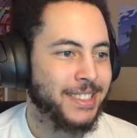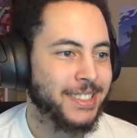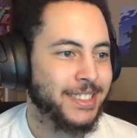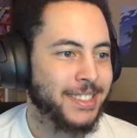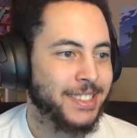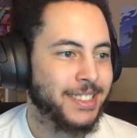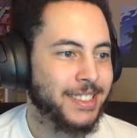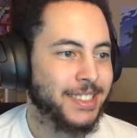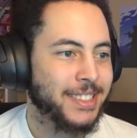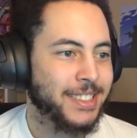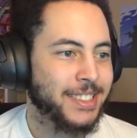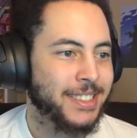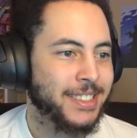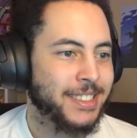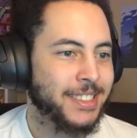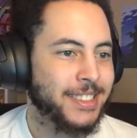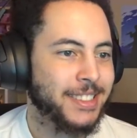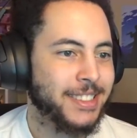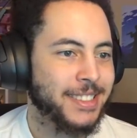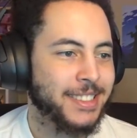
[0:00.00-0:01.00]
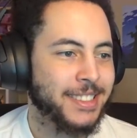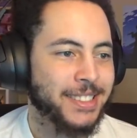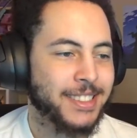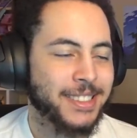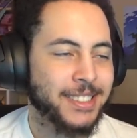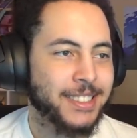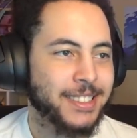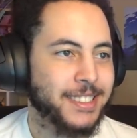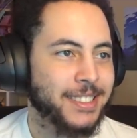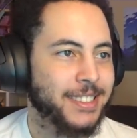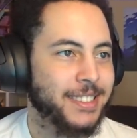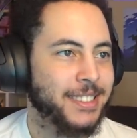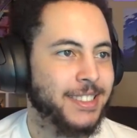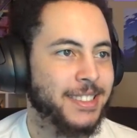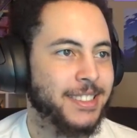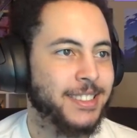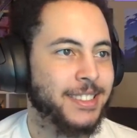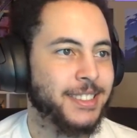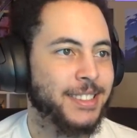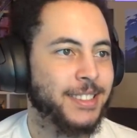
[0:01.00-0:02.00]

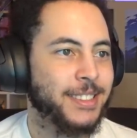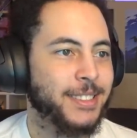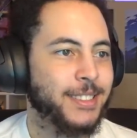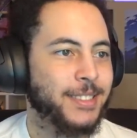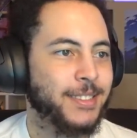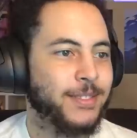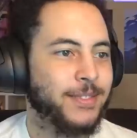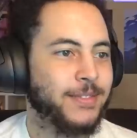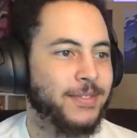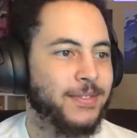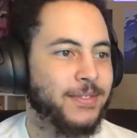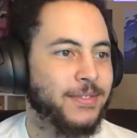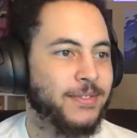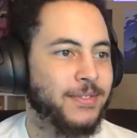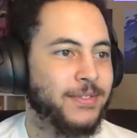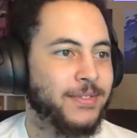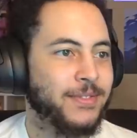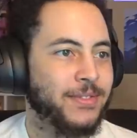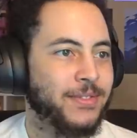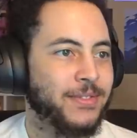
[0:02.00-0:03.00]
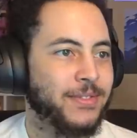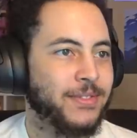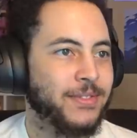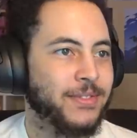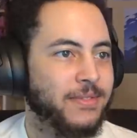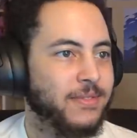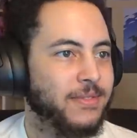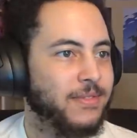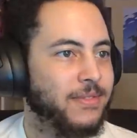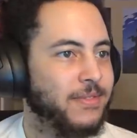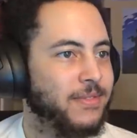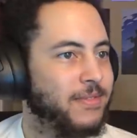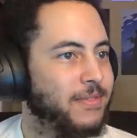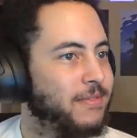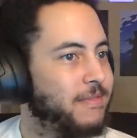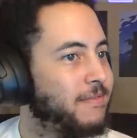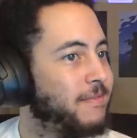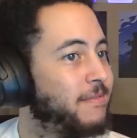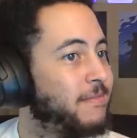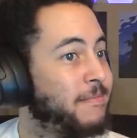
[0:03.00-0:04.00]

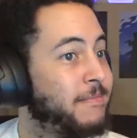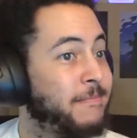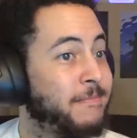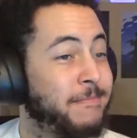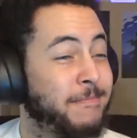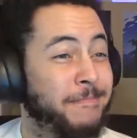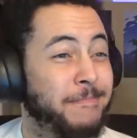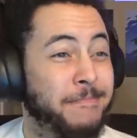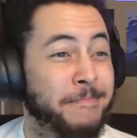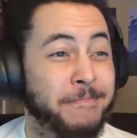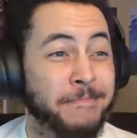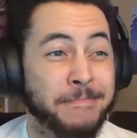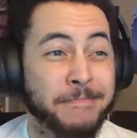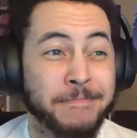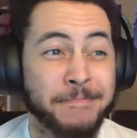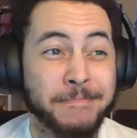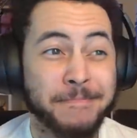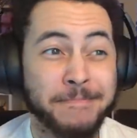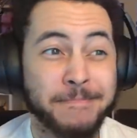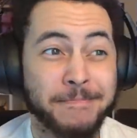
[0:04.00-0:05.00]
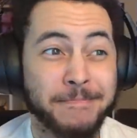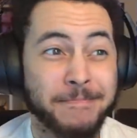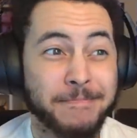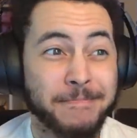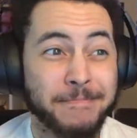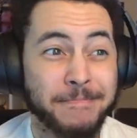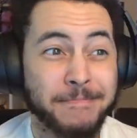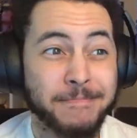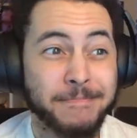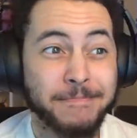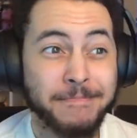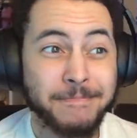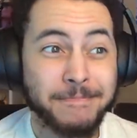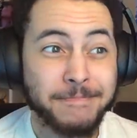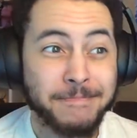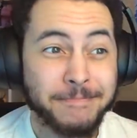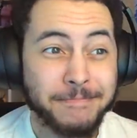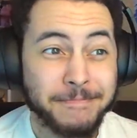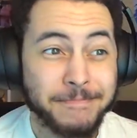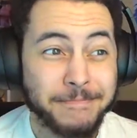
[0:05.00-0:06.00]

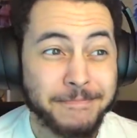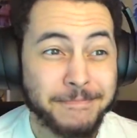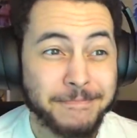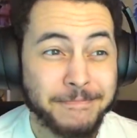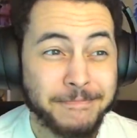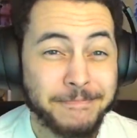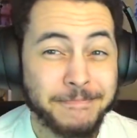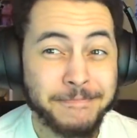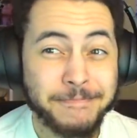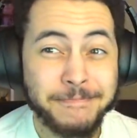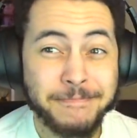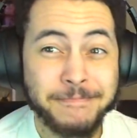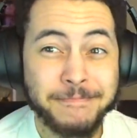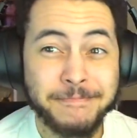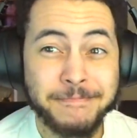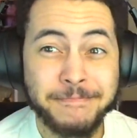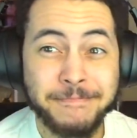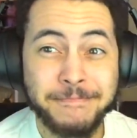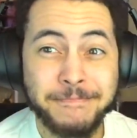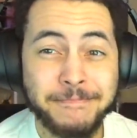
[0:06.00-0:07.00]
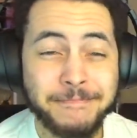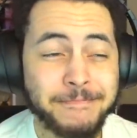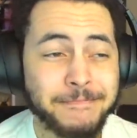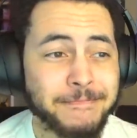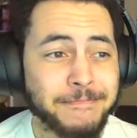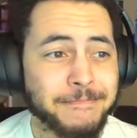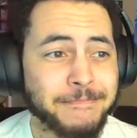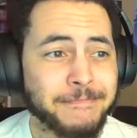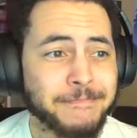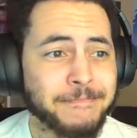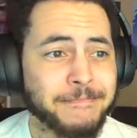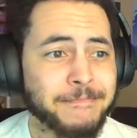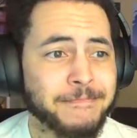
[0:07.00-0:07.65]
(no one is talking)